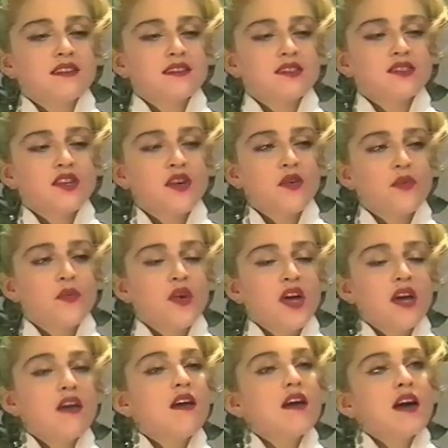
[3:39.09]
So
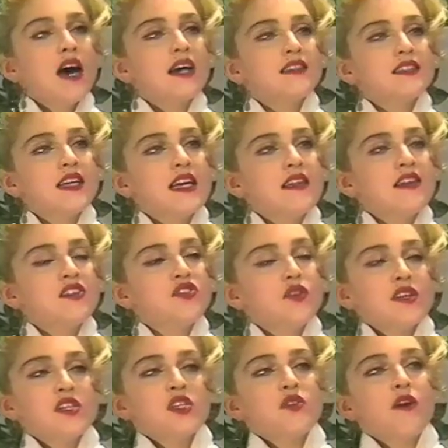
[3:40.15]
I'd say that
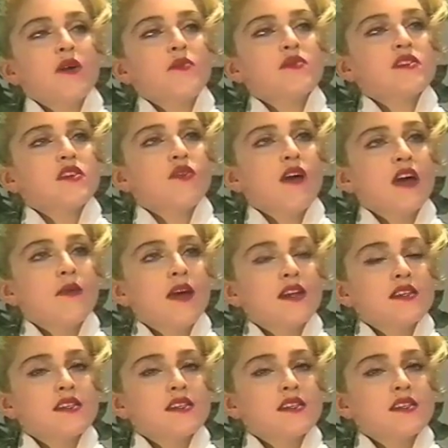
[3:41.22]
Dress You Up was a great way to